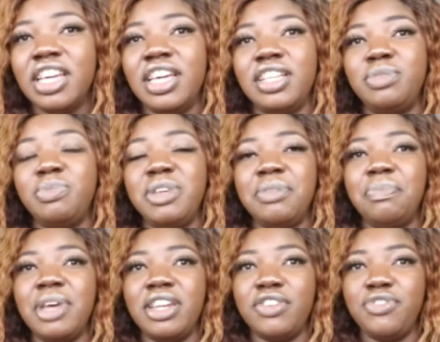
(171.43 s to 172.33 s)
it's been
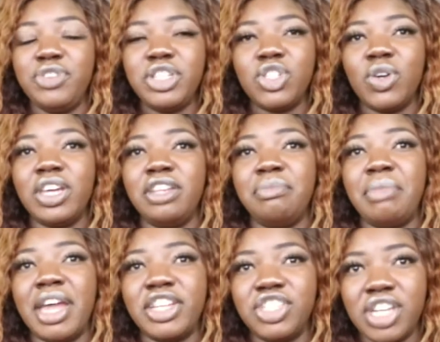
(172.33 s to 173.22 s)
beneficial in
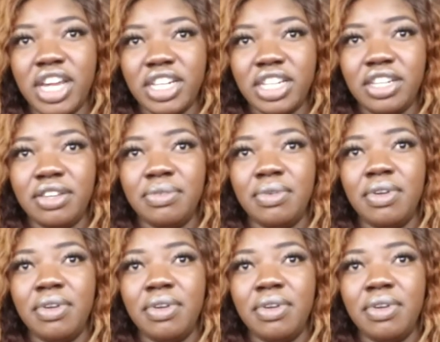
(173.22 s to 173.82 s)
my journey,